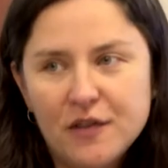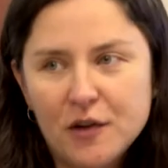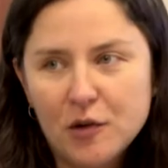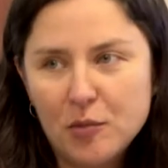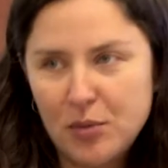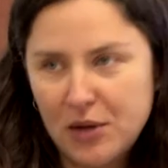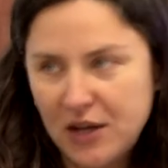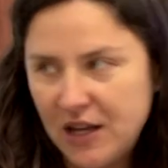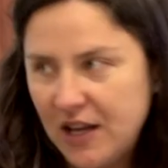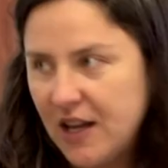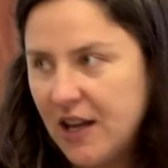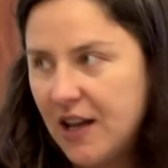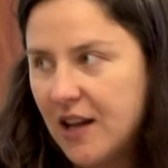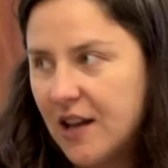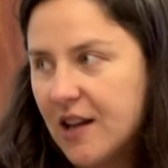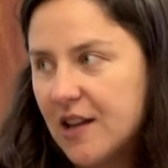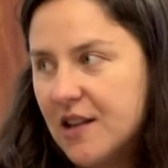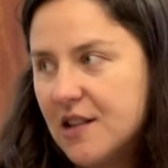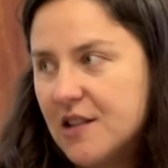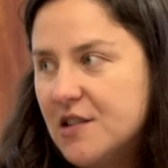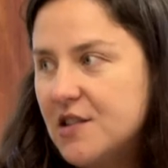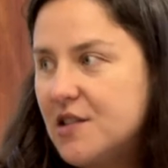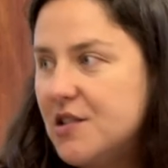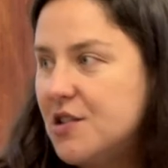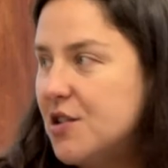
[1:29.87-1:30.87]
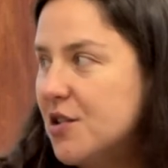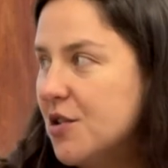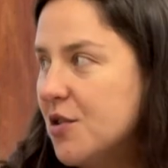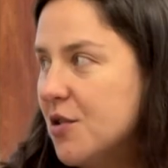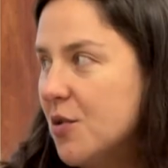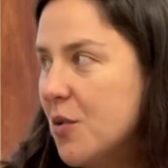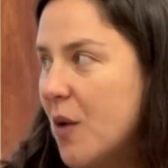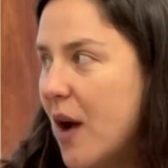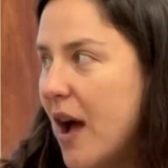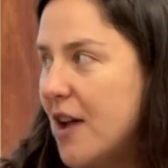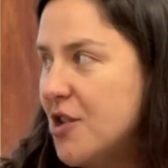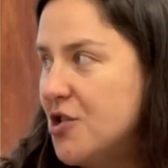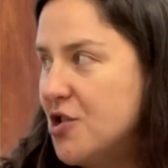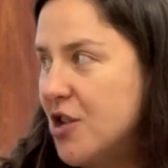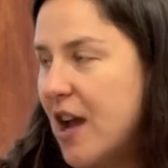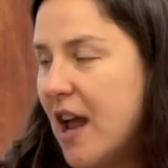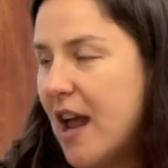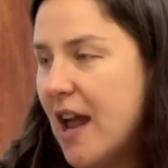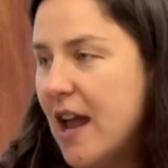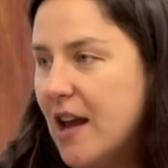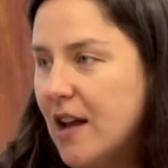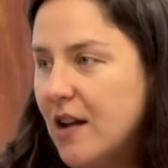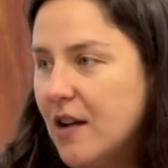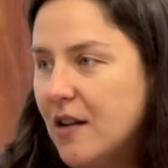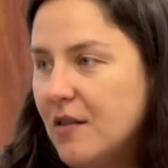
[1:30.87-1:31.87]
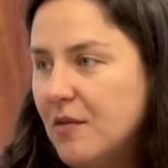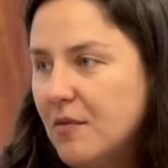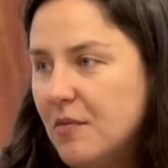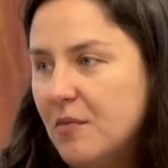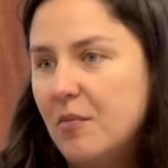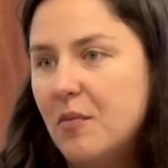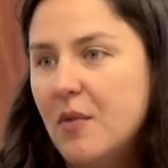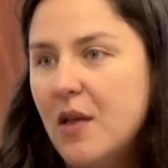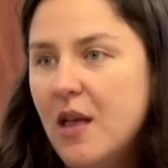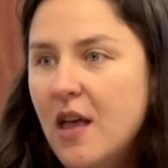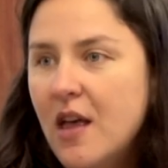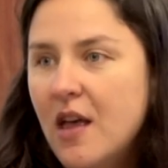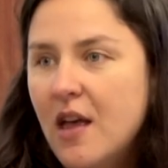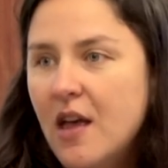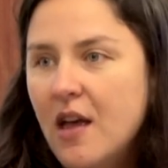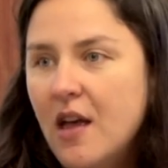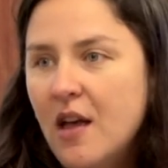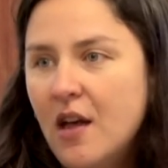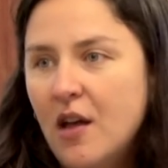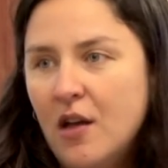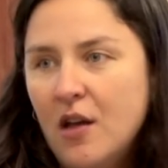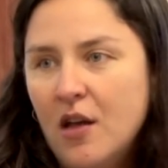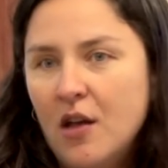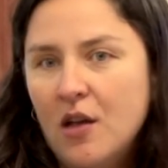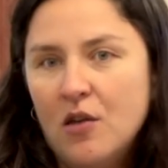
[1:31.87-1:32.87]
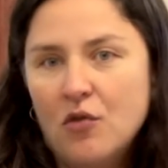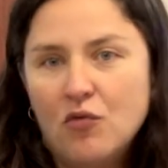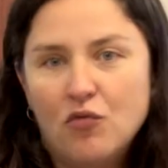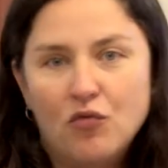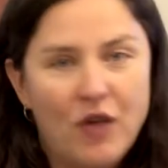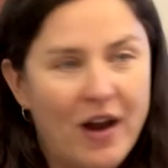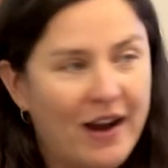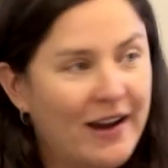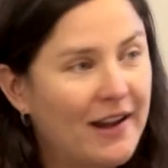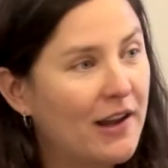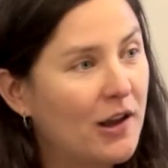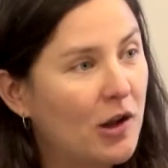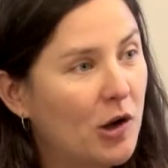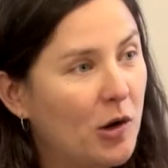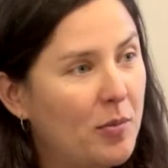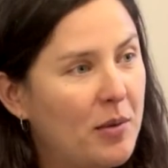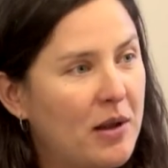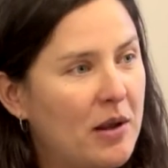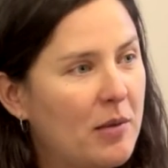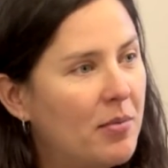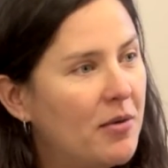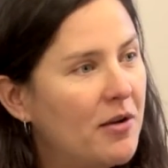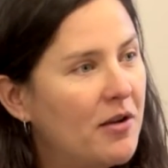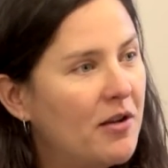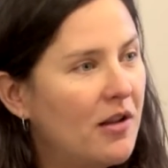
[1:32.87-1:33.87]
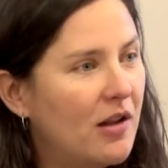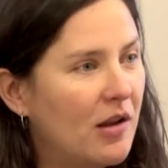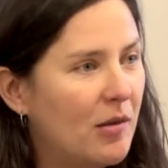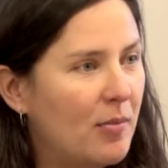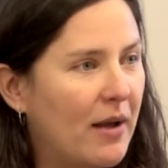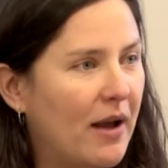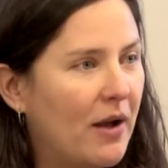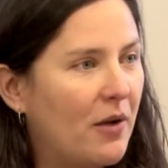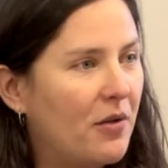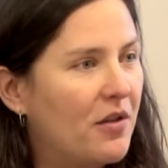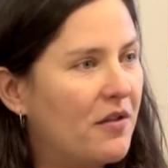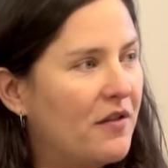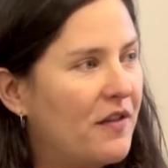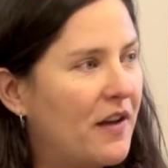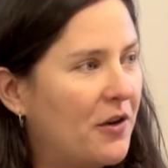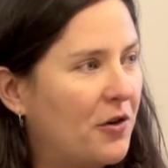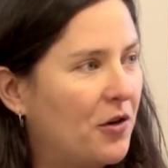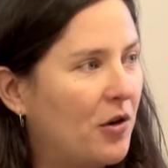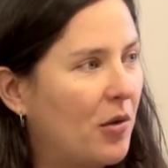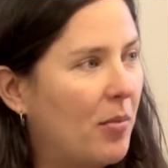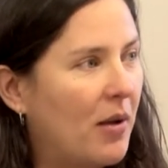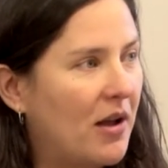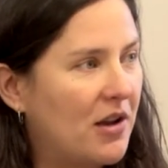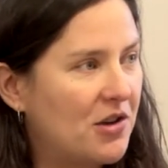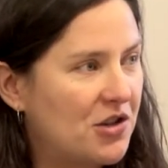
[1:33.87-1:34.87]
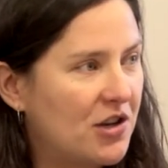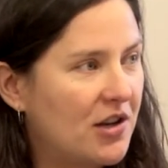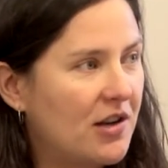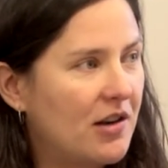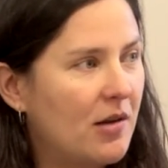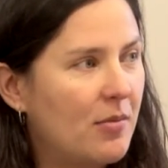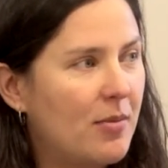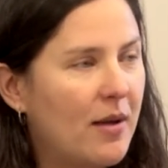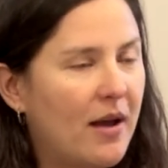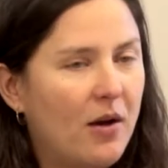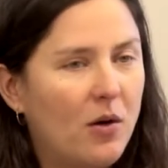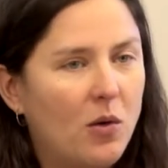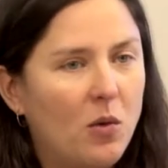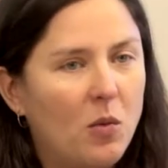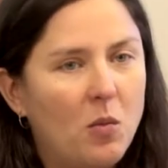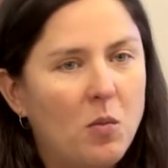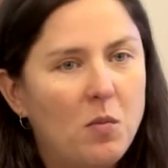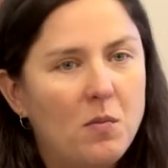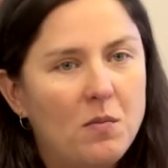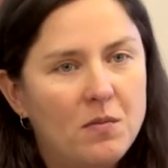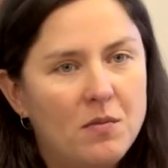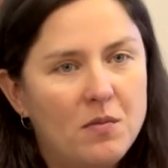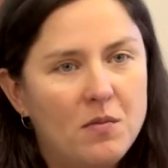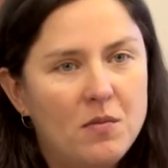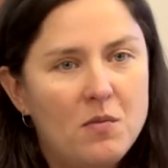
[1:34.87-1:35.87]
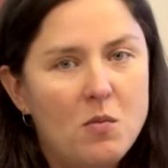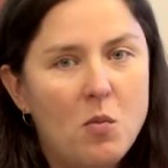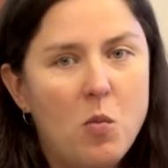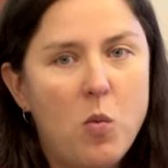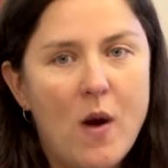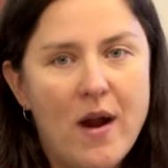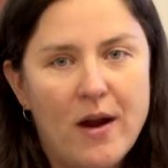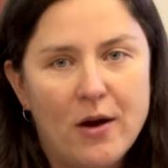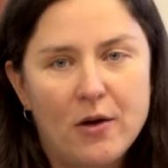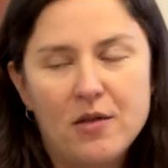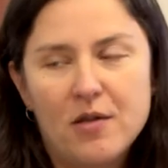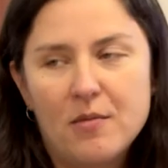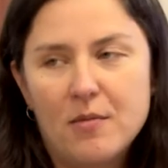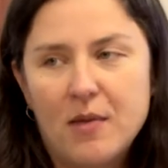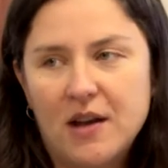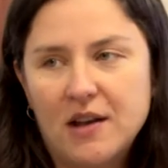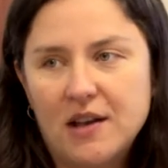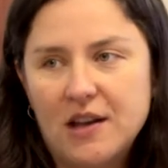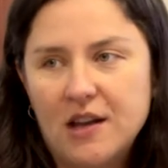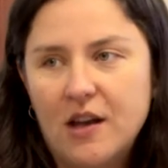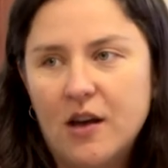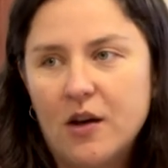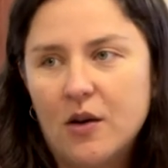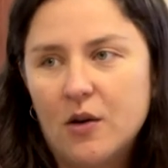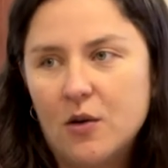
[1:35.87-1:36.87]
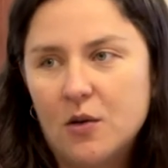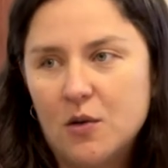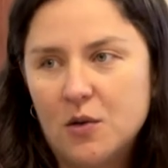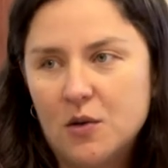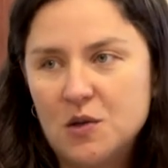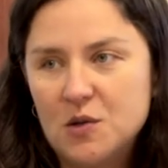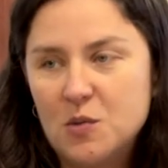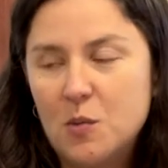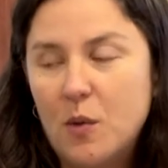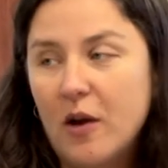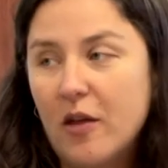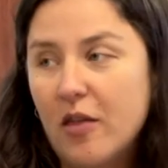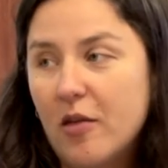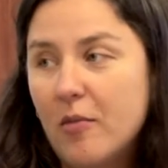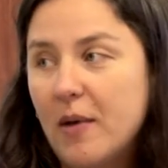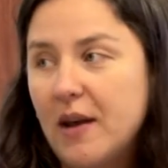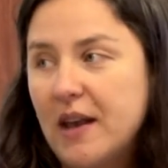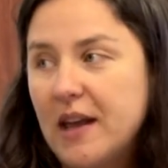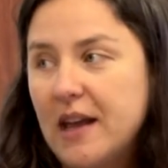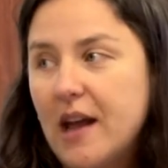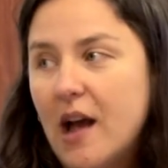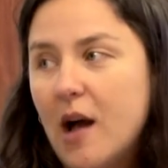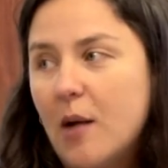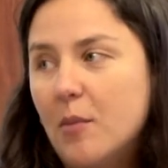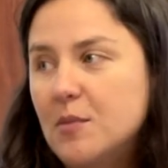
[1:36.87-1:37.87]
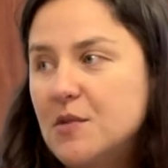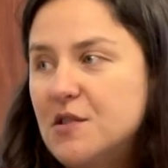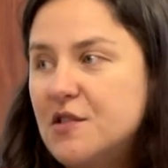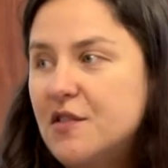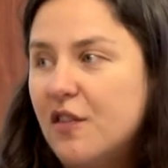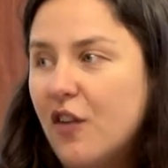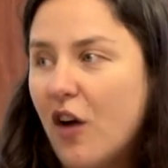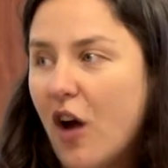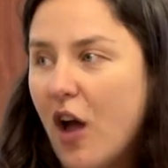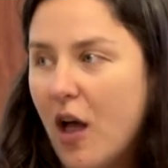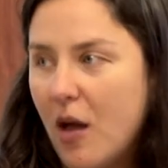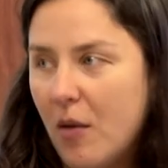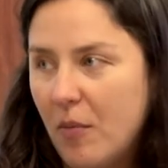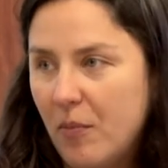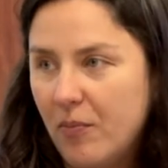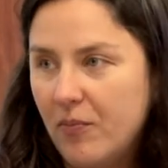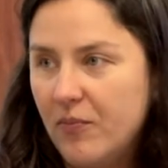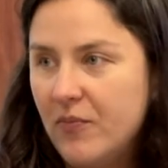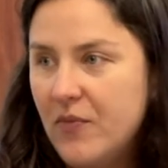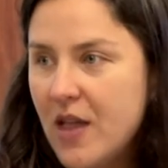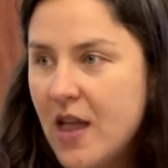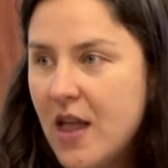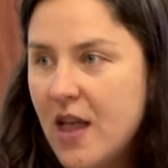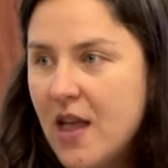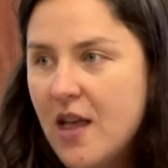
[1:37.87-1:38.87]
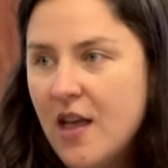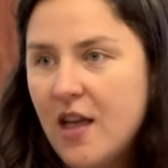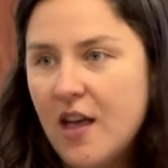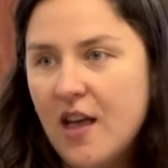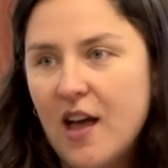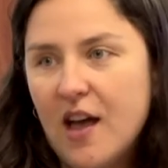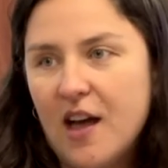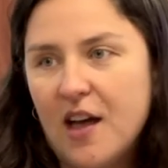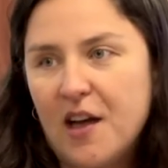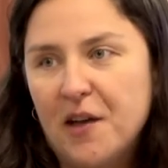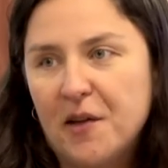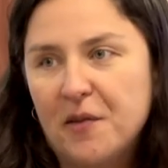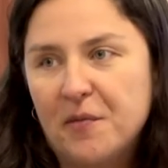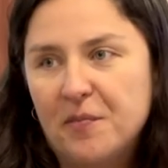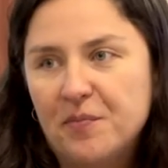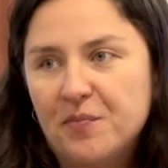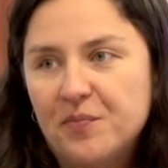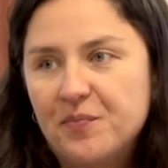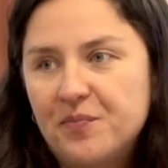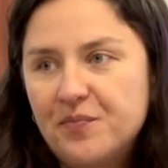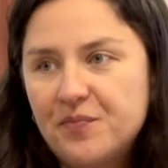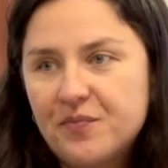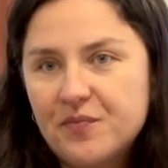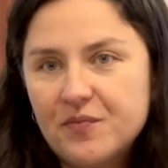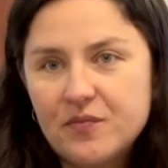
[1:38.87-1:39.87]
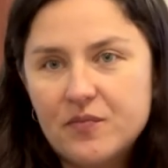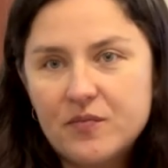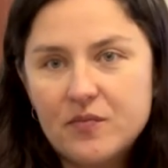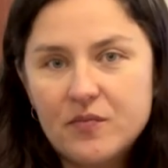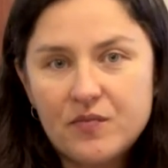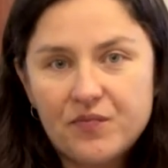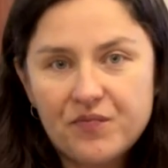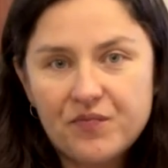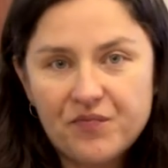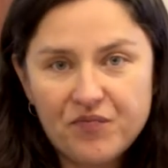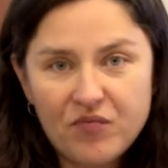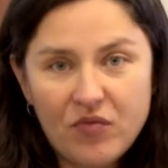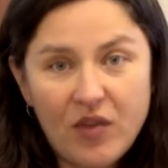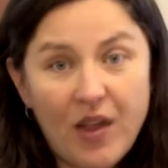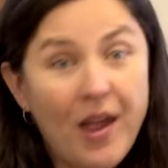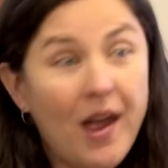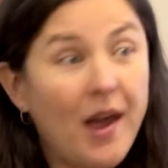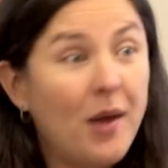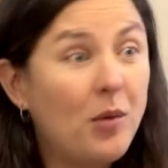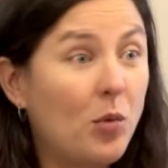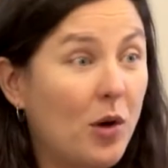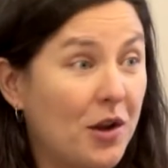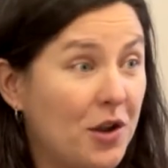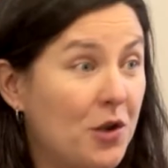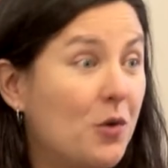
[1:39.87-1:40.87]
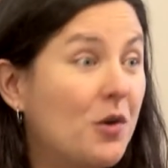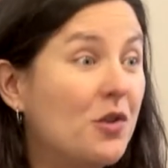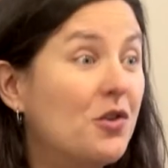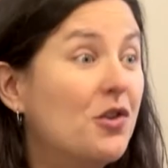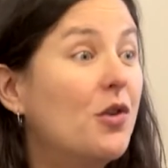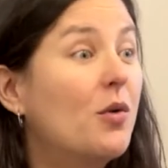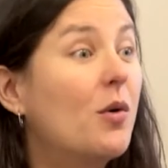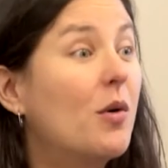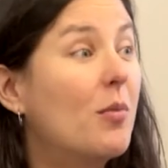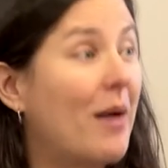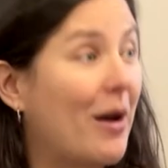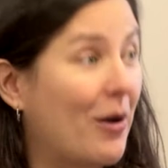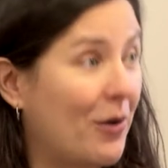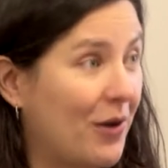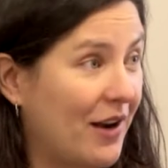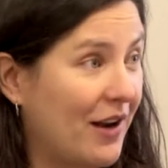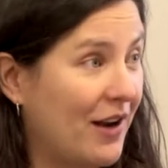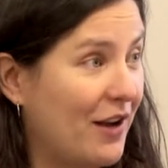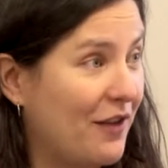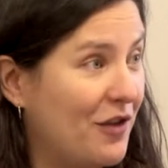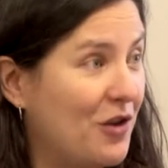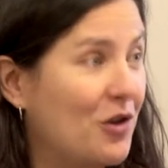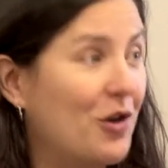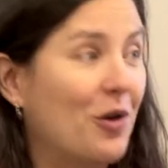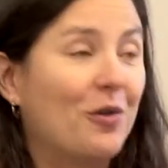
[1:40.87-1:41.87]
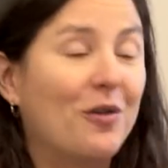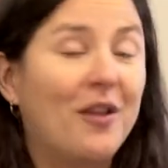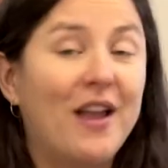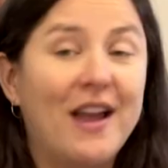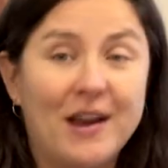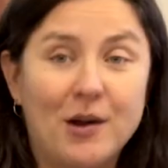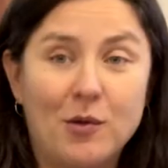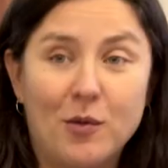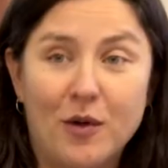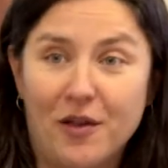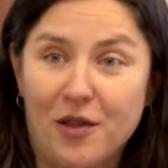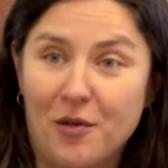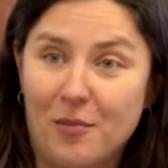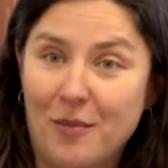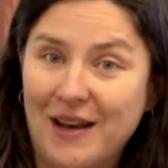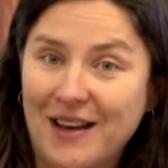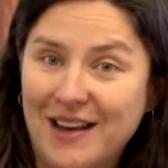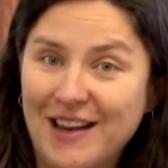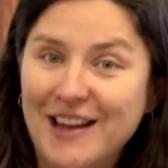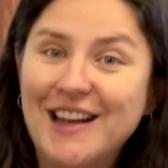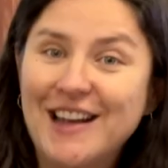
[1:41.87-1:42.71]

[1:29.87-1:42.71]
for being is to educate regular people about the federal budget, about where the money goes, where the money comes from, um, and what you can do about it if you don't like where the money